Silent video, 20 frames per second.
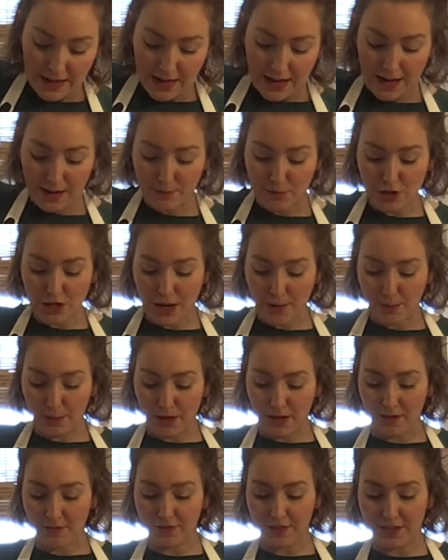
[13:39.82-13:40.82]
I'm chopping
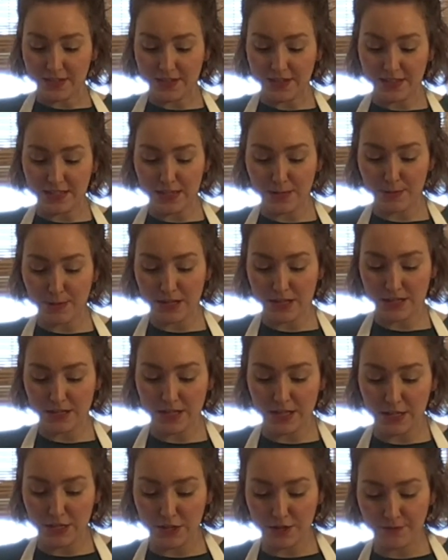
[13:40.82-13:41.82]
off the stem end
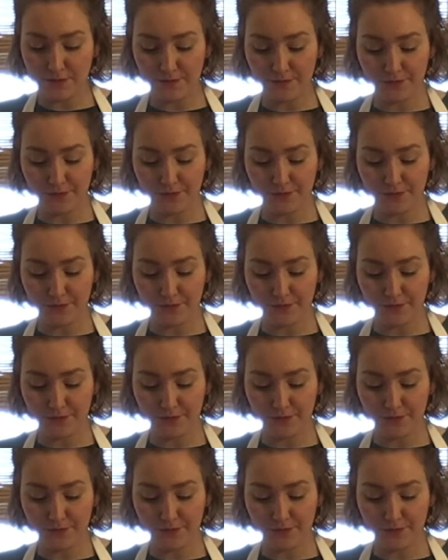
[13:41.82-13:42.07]
here,